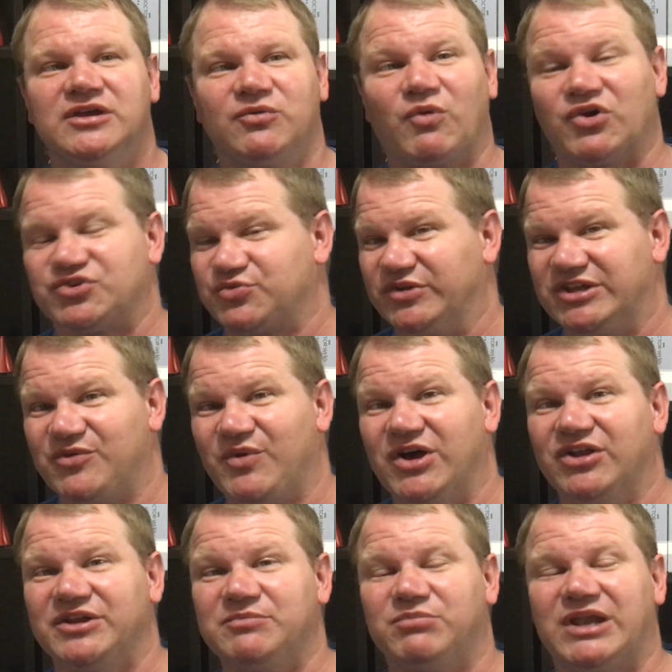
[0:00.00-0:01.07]
Works really
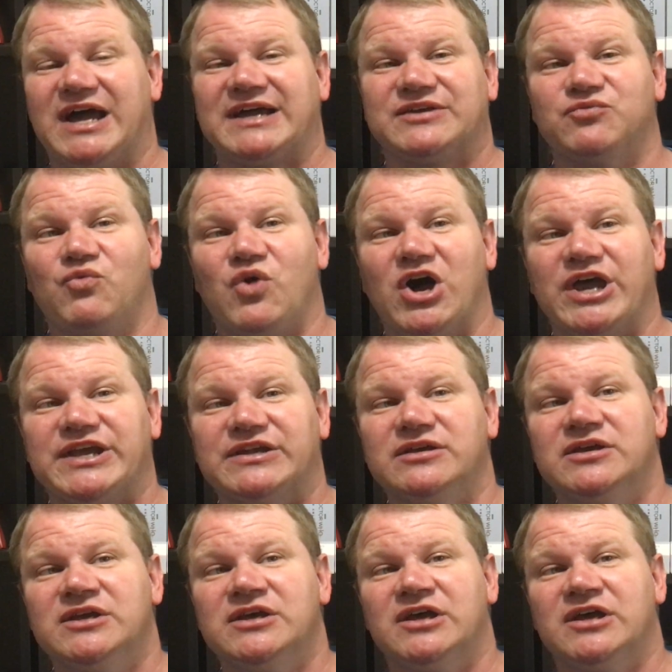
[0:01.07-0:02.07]
well in black and white.